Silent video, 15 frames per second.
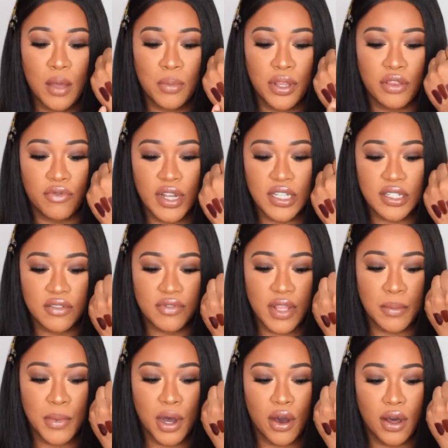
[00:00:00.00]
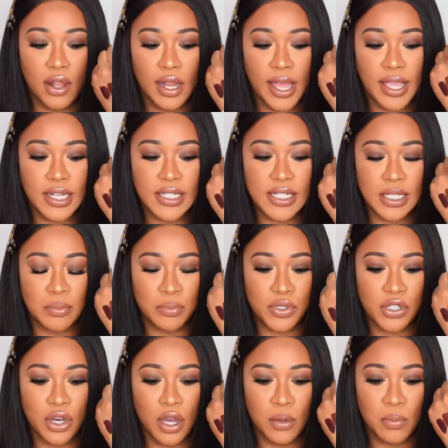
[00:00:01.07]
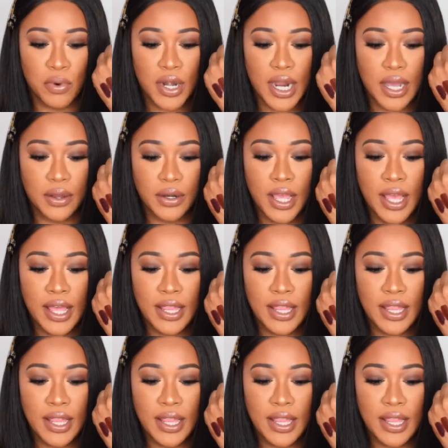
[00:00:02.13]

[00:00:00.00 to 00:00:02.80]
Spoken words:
but the rest of them are like deep dark brown.